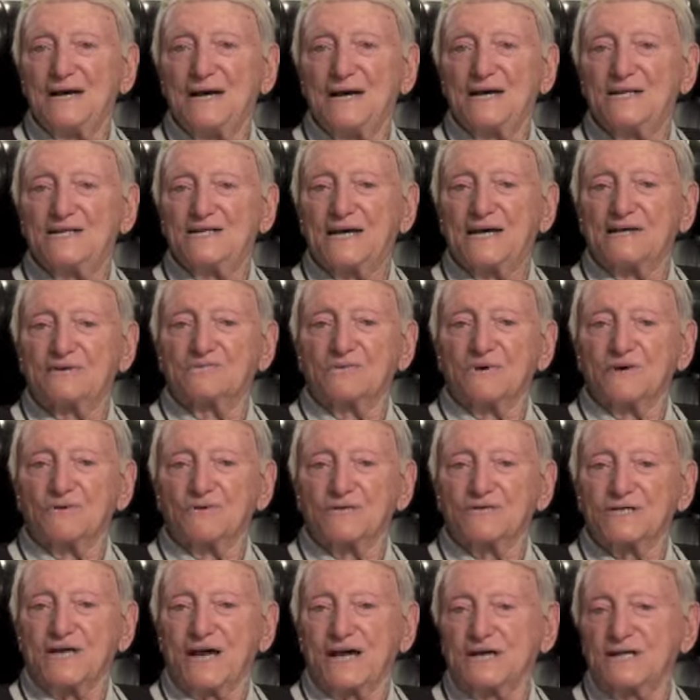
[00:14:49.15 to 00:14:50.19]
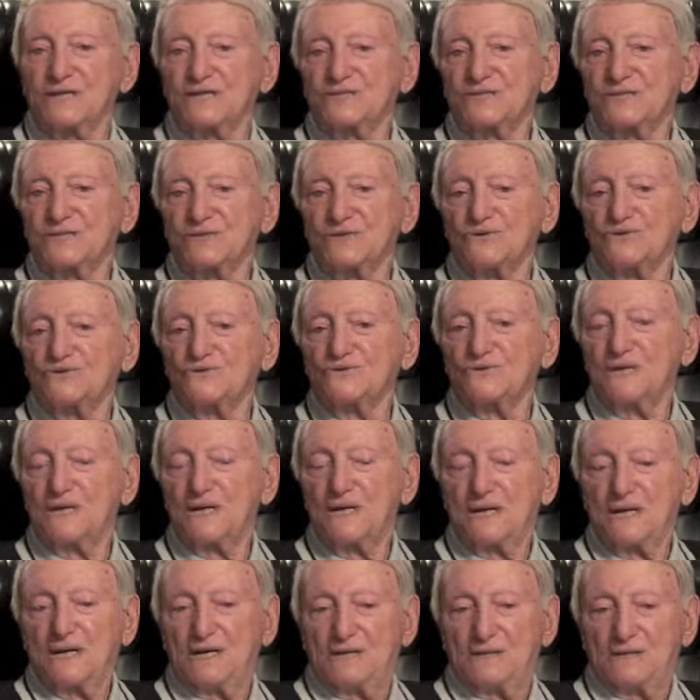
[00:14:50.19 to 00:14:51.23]
And then we were taken to
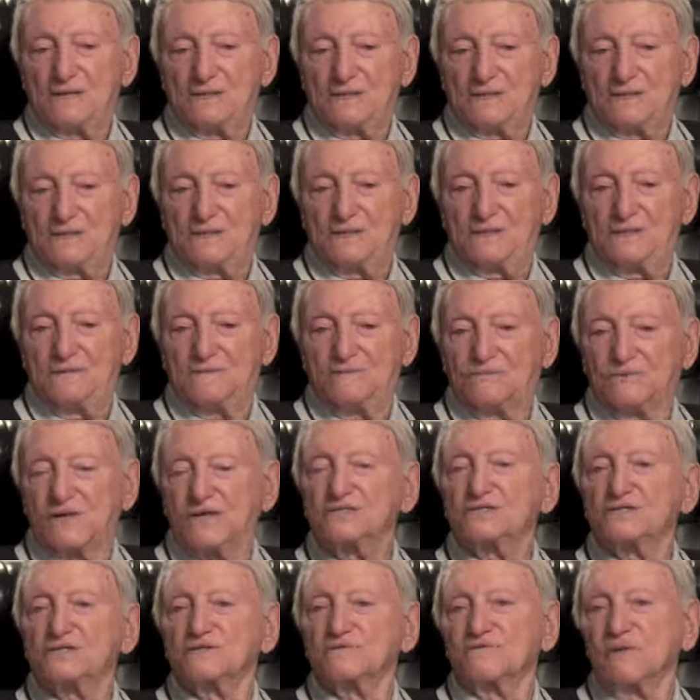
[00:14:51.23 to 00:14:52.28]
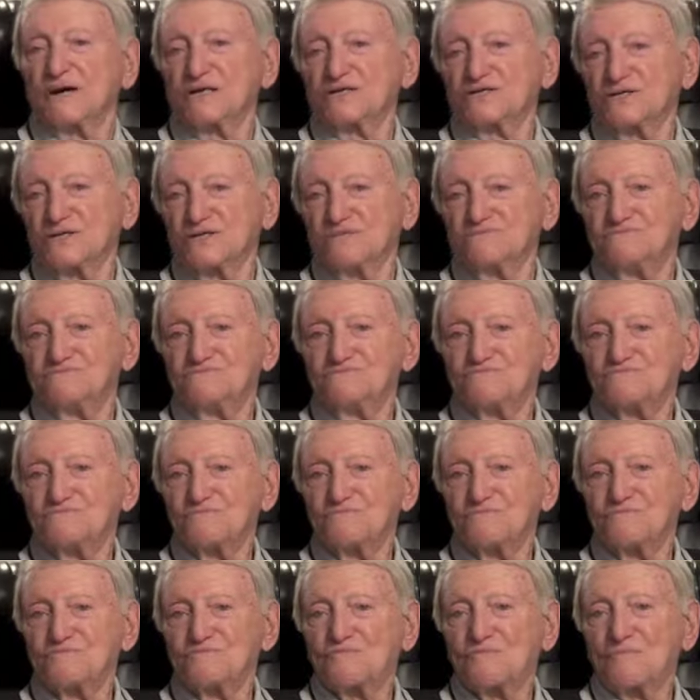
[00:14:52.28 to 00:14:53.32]
Brussels, Belgium,
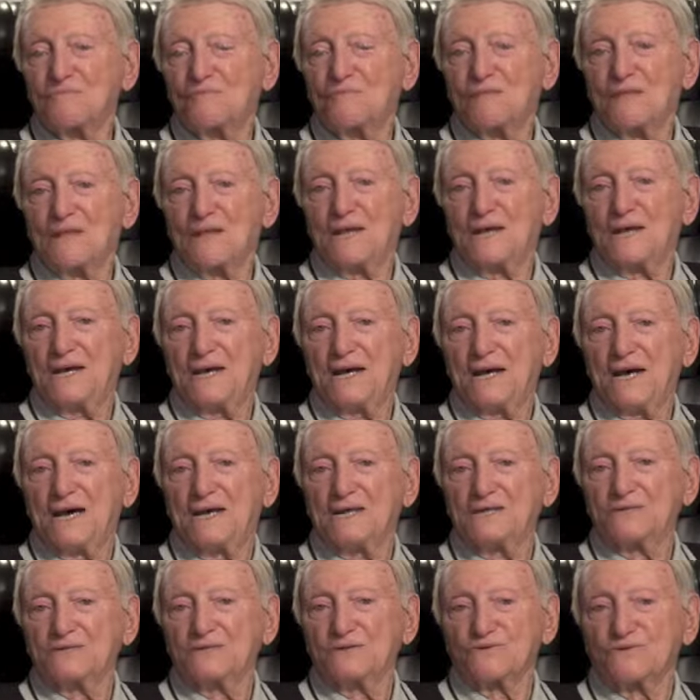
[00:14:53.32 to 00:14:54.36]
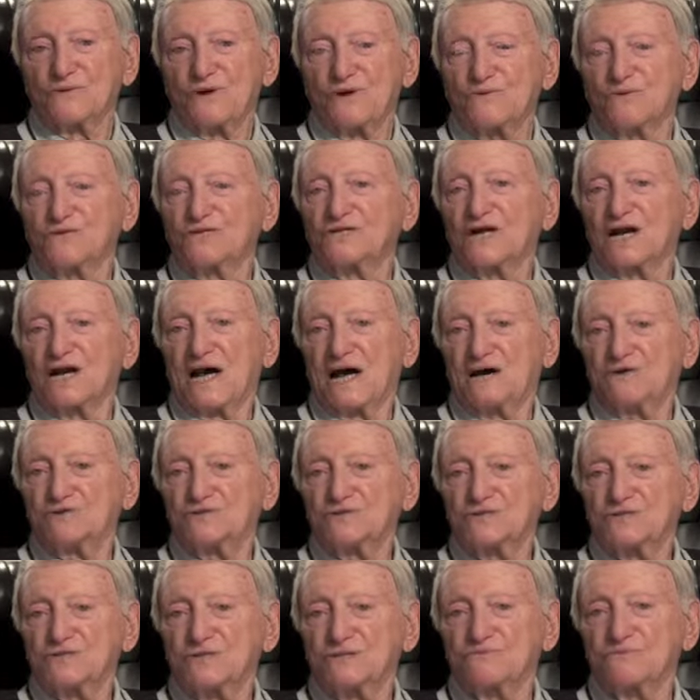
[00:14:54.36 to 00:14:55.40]
and we were
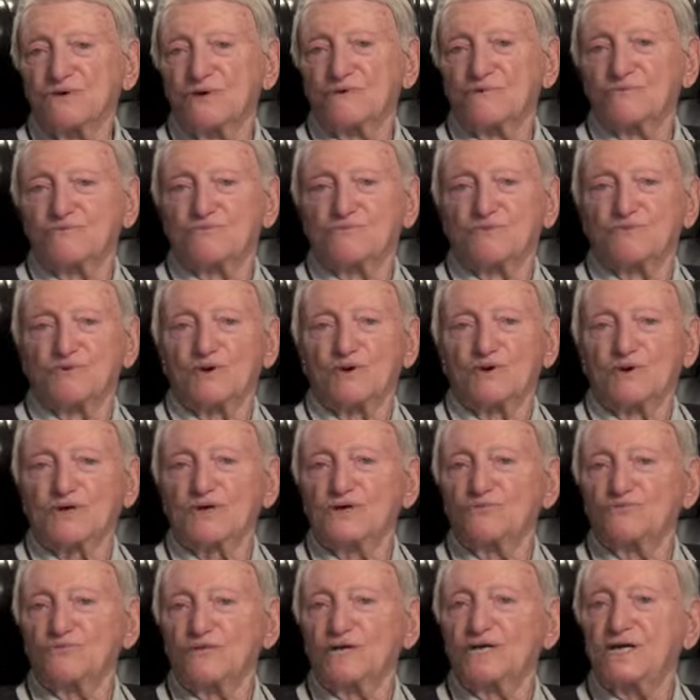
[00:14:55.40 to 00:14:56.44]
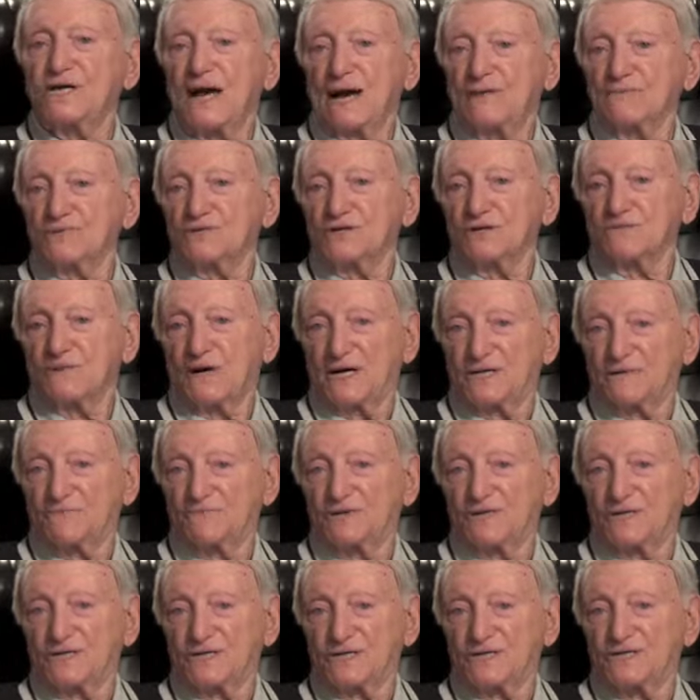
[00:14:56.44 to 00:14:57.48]
deloused. We were, we were recaptured by the
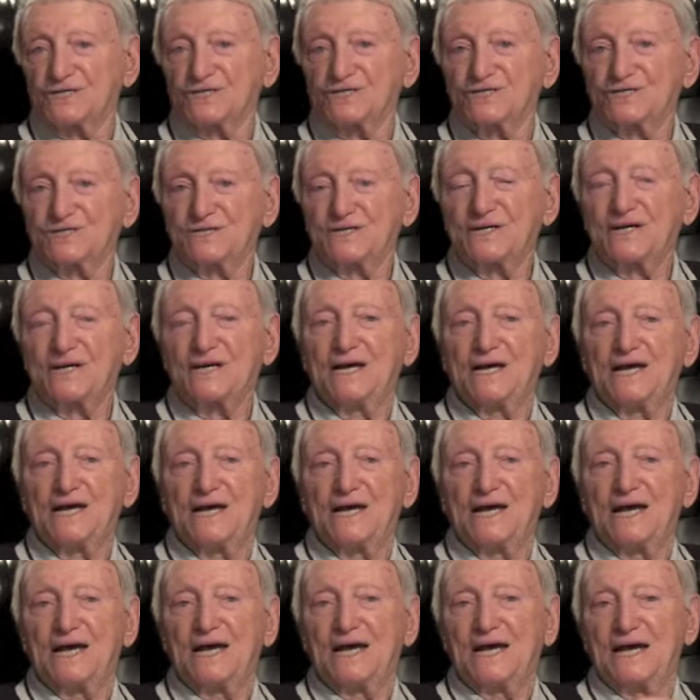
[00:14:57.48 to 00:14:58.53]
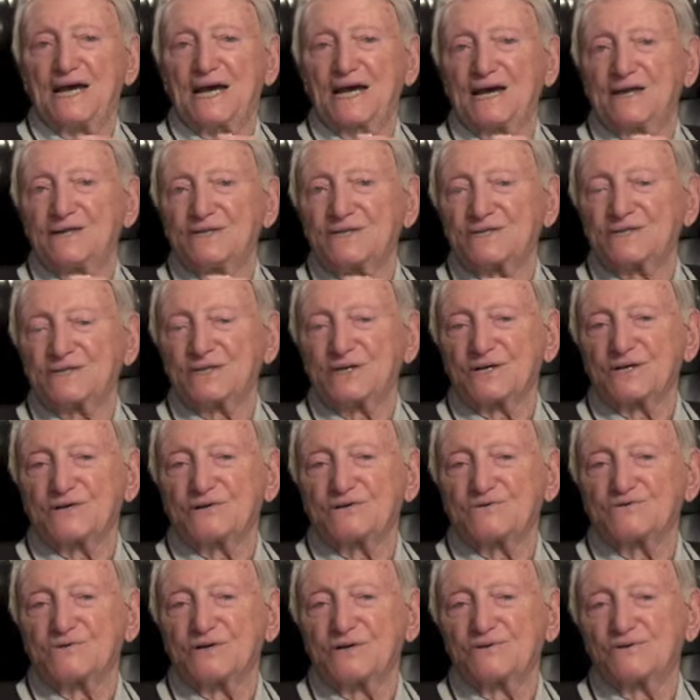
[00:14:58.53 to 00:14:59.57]
British. And
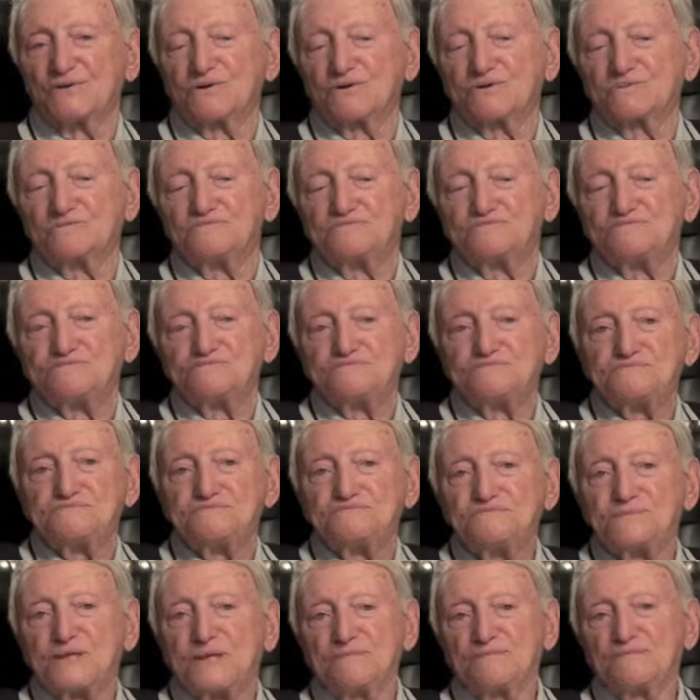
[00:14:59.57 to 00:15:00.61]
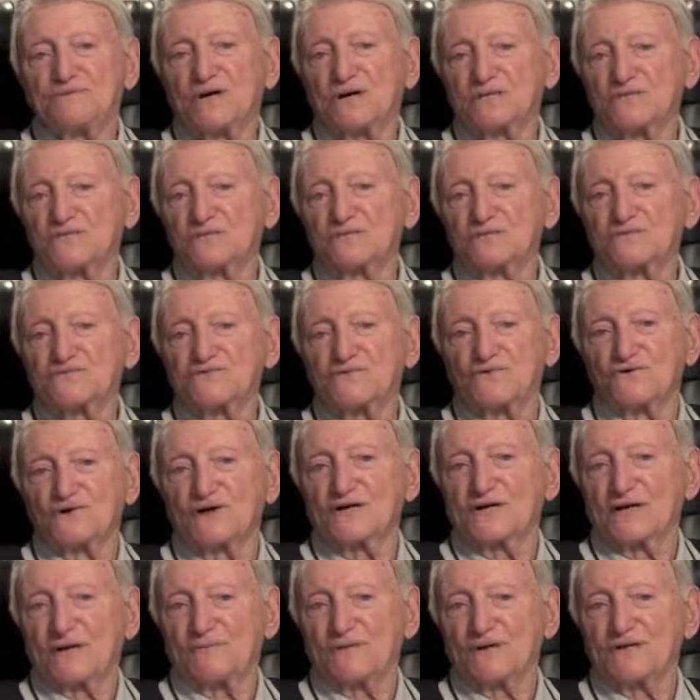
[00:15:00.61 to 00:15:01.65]
uh, we were in Brussels for
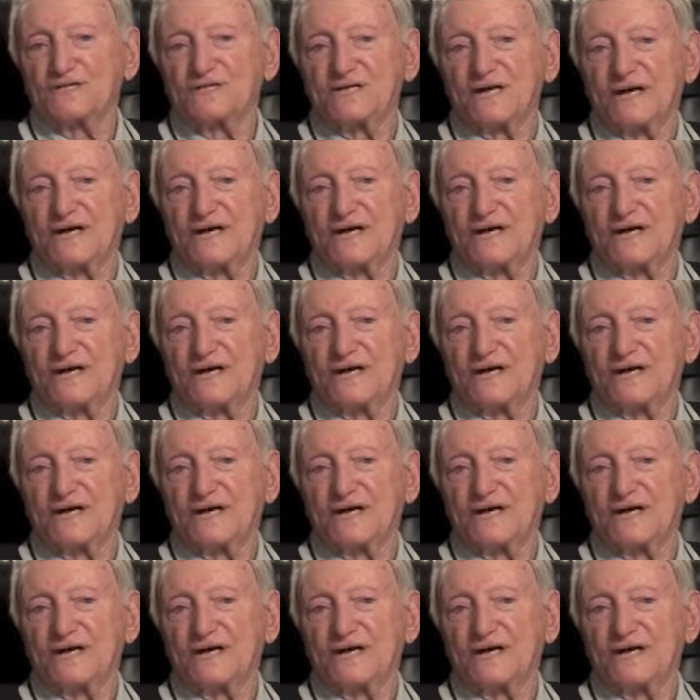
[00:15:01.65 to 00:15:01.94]
a couple of